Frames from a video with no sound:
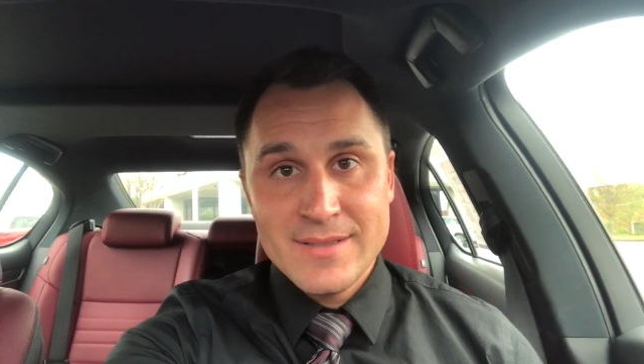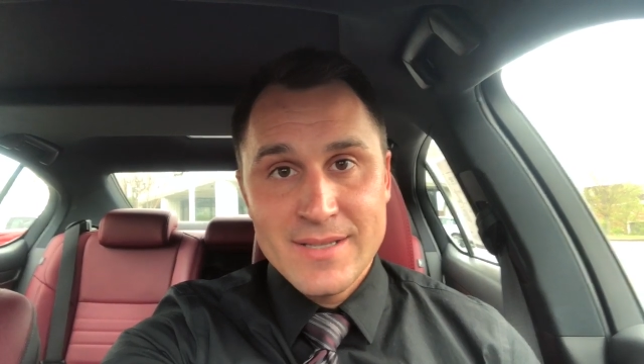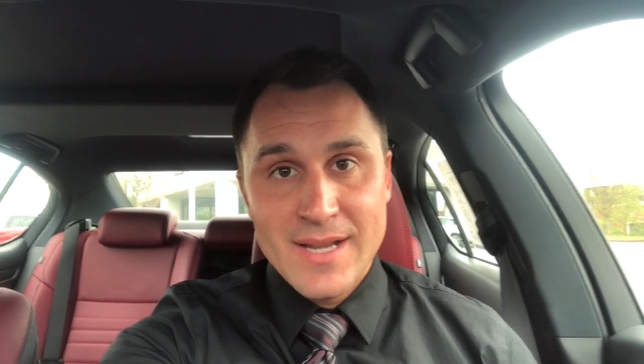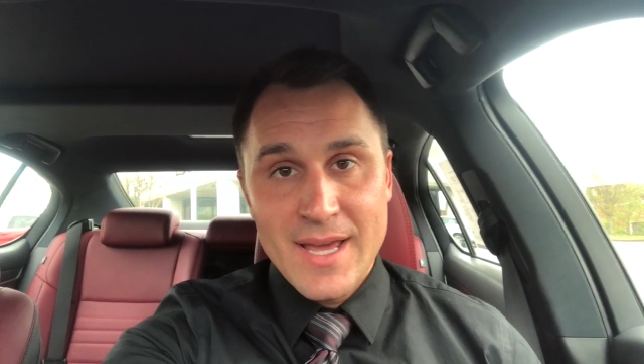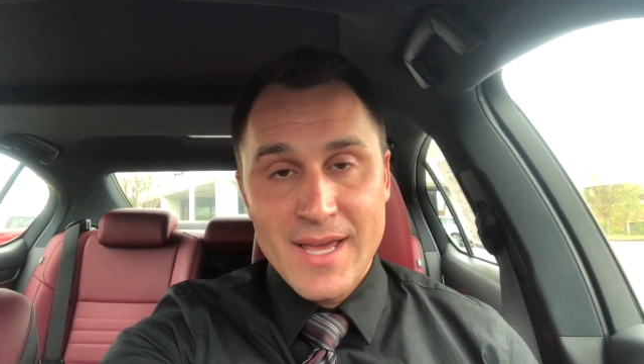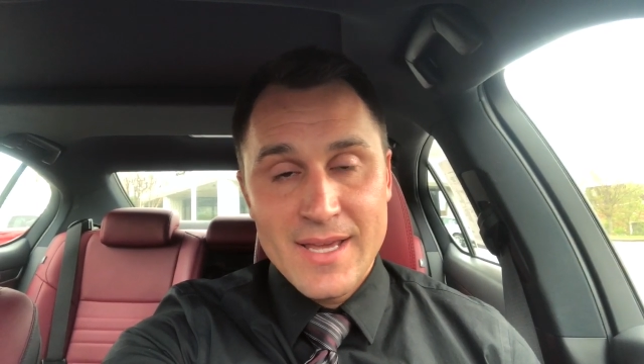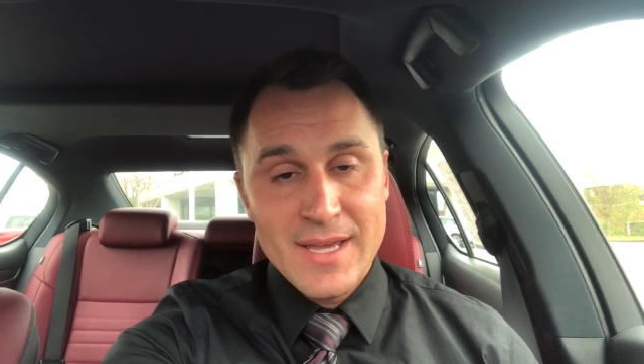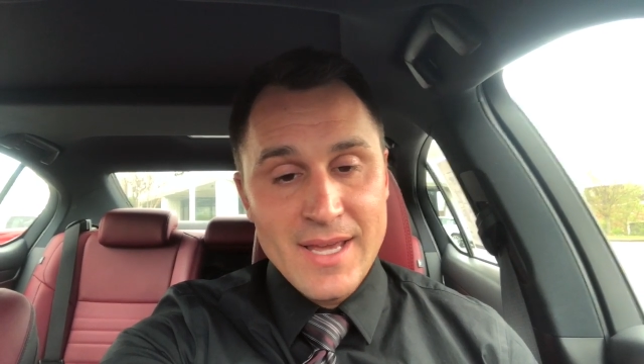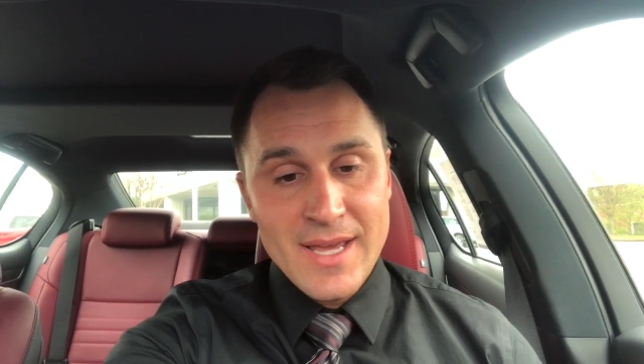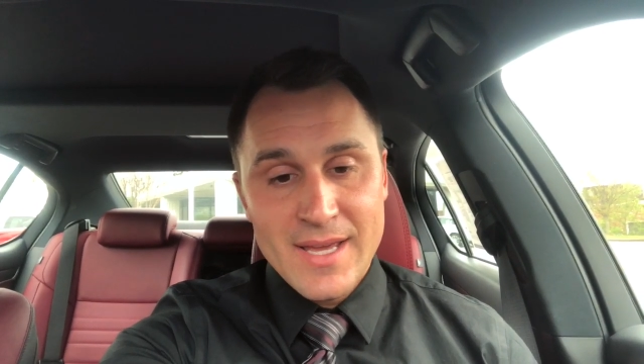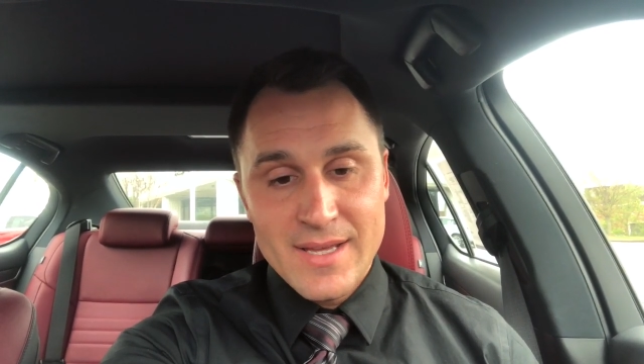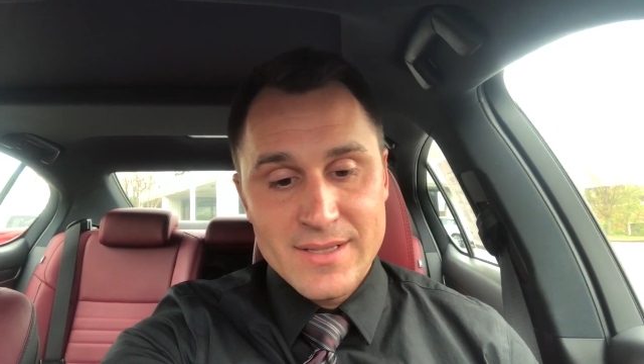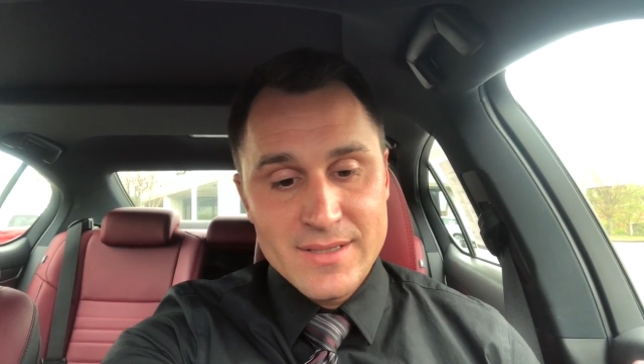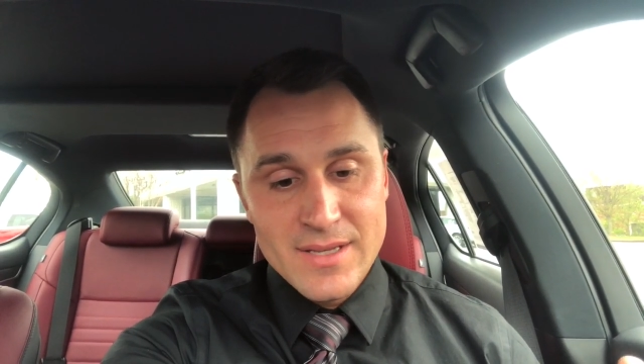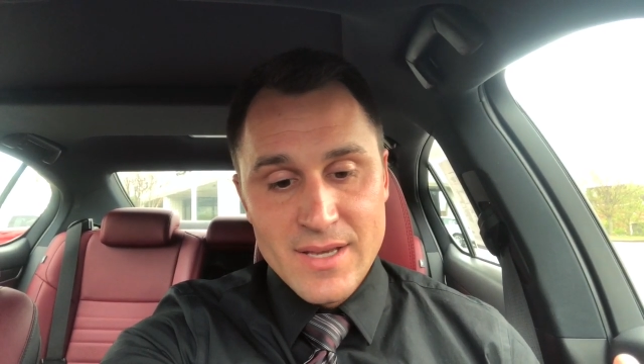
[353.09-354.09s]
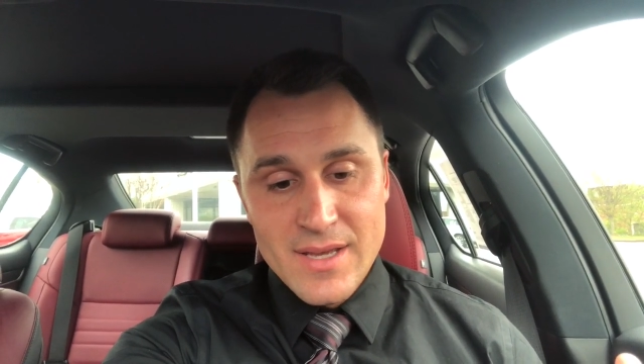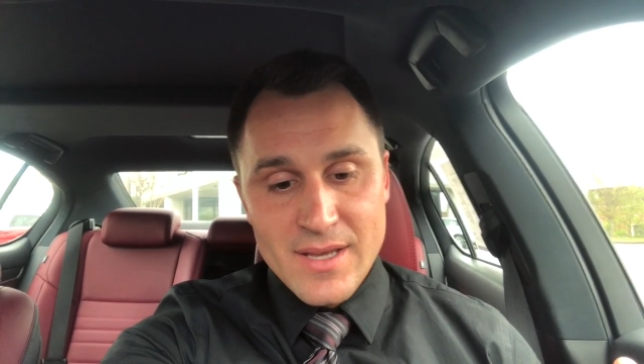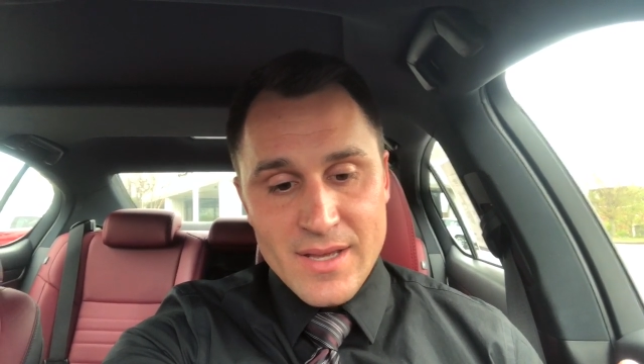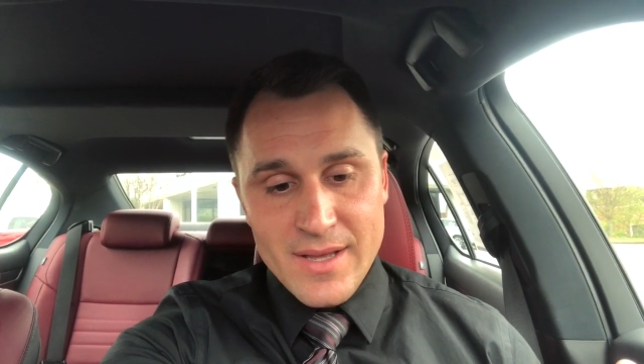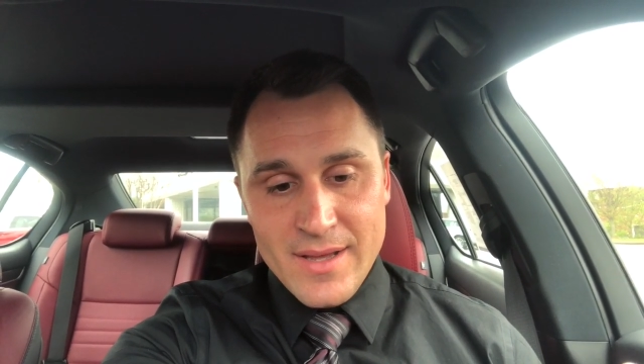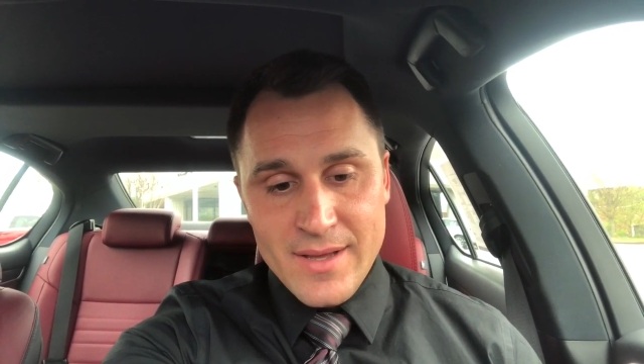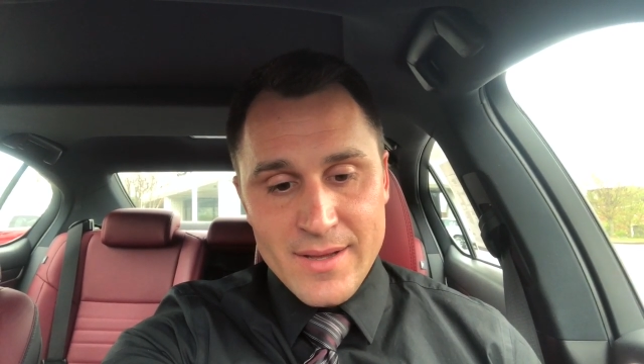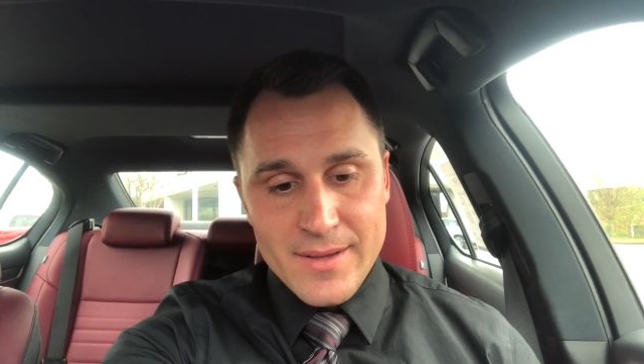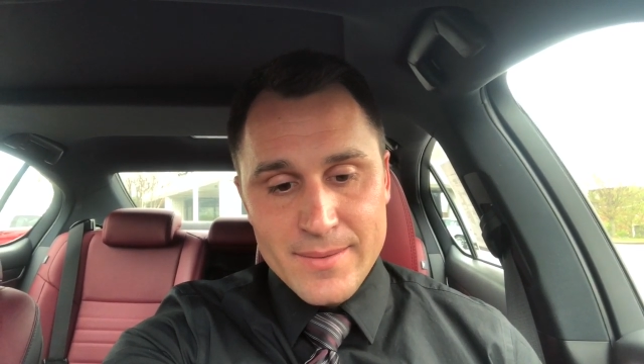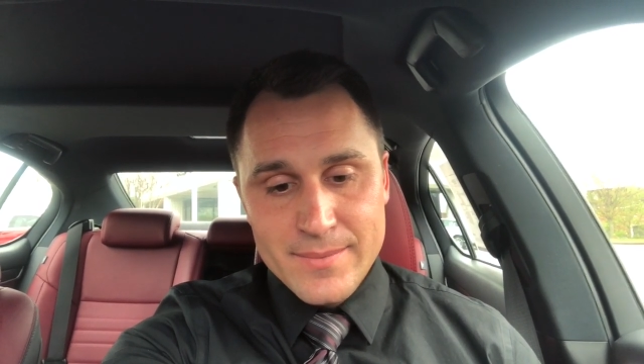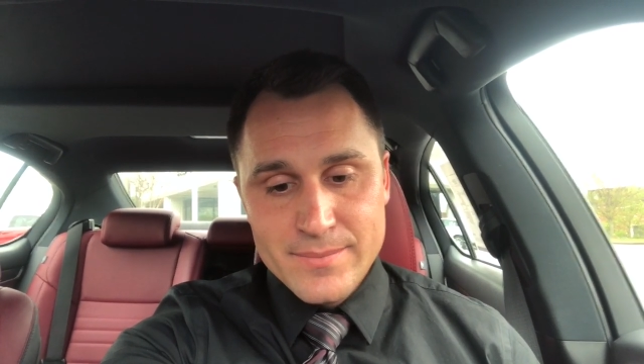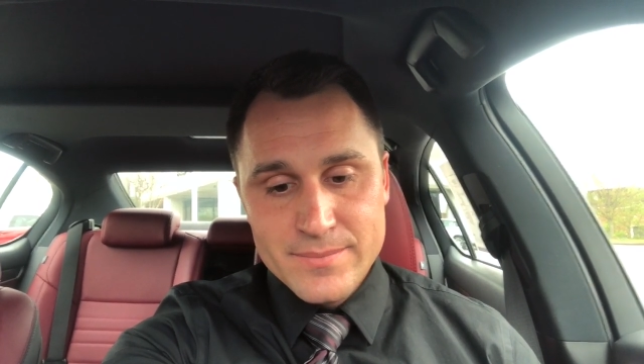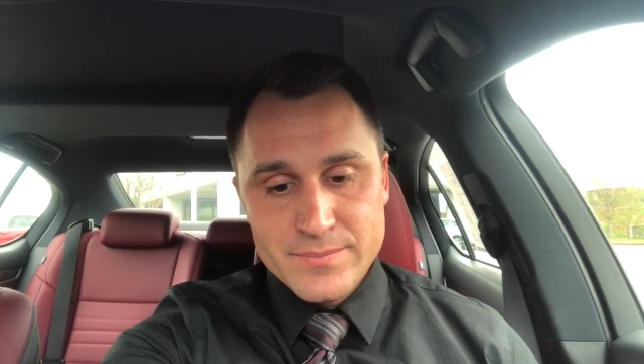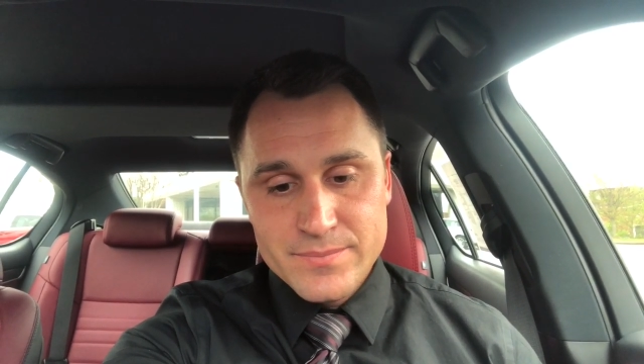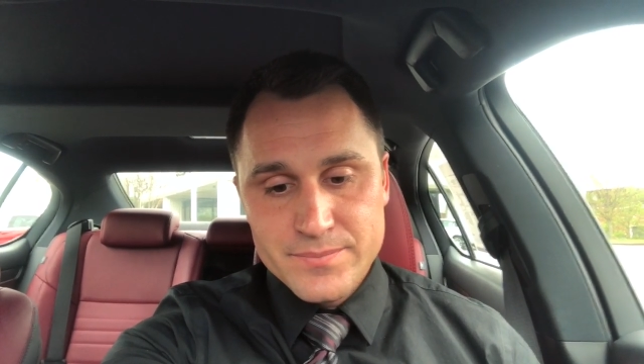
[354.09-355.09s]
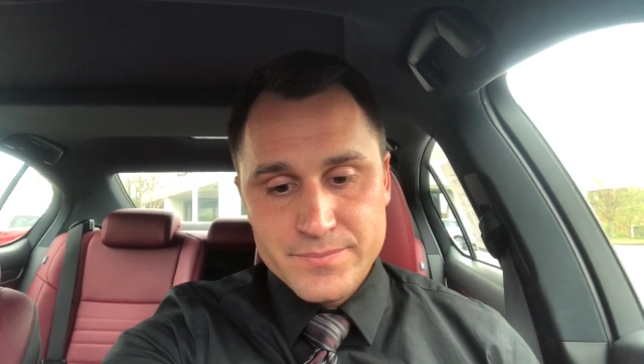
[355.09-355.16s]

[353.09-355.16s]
today and um,